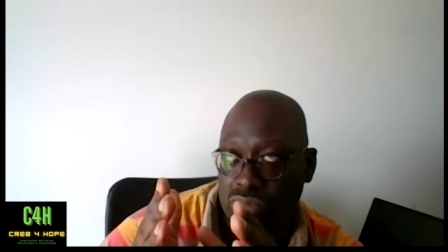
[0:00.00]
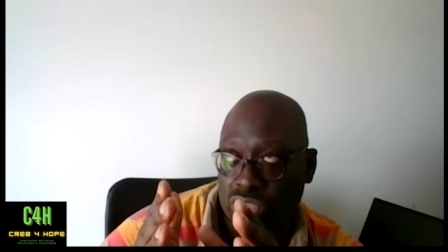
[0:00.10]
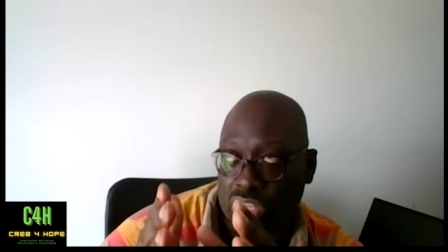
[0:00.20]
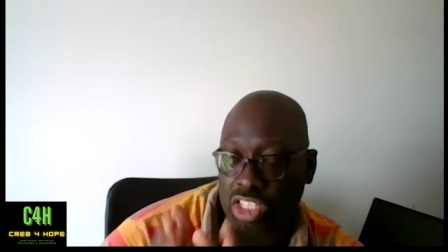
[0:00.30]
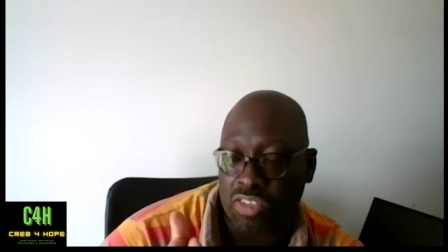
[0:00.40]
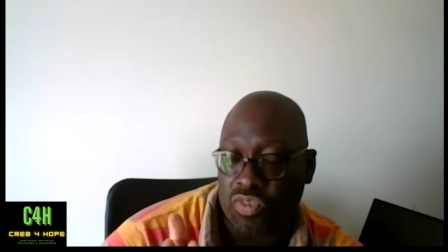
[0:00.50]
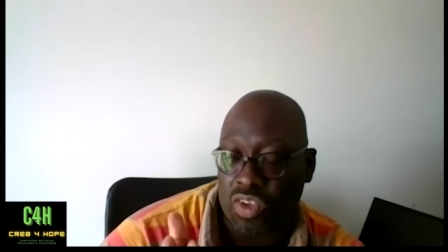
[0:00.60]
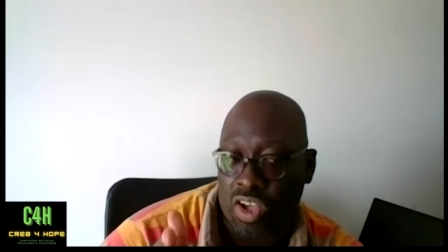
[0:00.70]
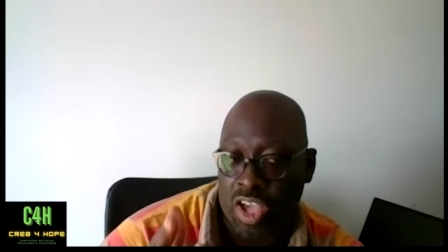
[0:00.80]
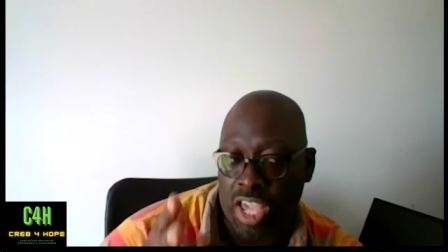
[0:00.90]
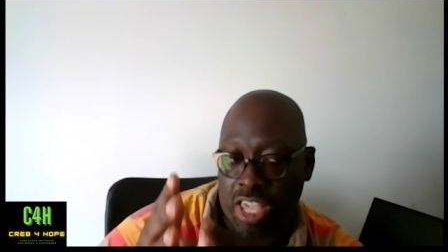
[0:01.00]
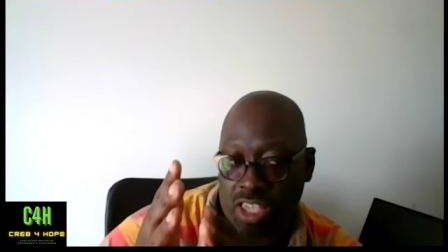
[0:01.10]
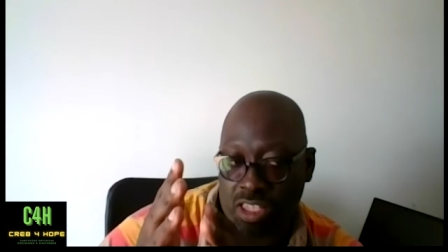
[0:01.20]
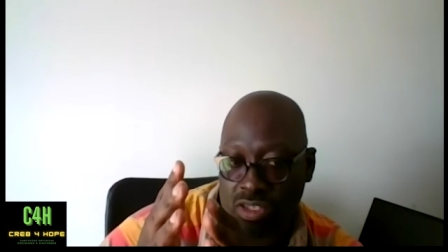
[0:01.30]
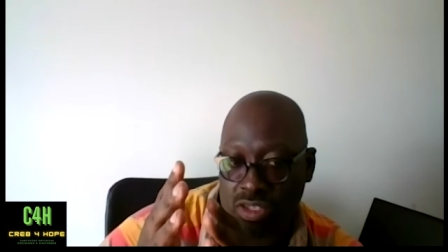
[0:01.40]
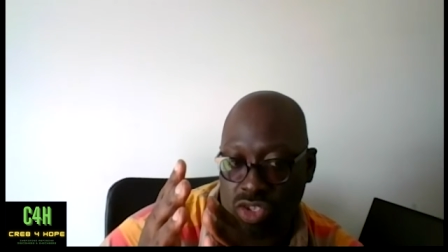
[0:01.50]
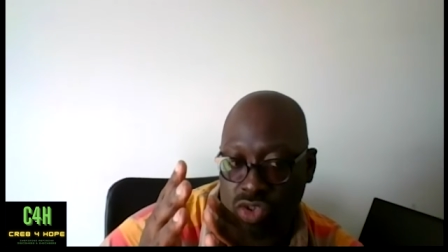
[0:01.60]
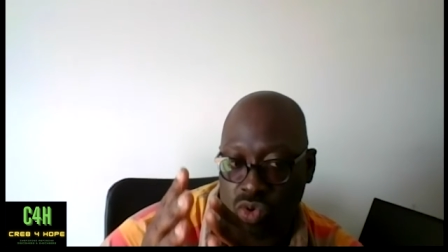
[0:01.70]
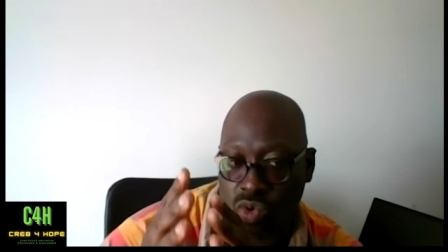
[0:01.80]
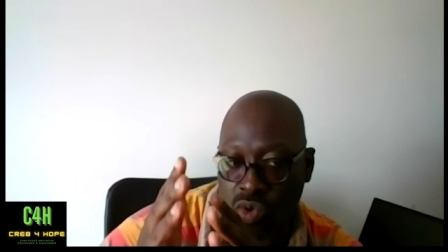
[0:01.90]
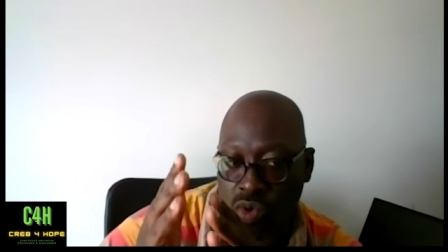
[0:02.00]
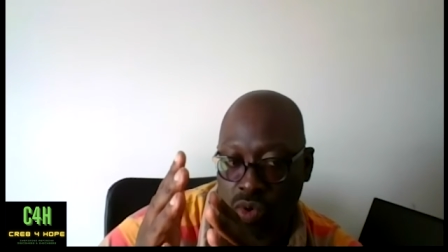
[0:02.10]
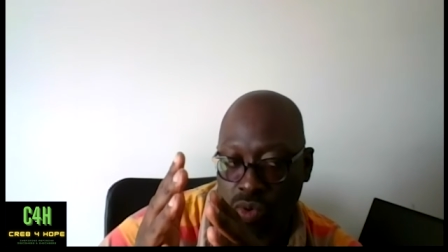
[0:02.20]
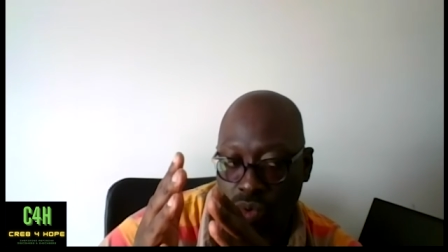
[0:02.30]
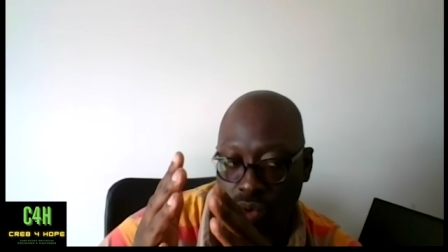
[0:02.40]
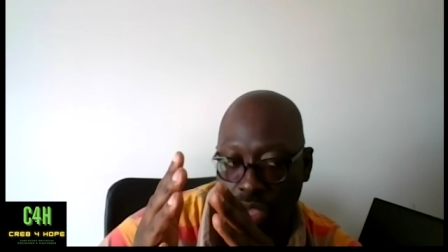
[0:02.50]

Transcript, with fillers: solidify your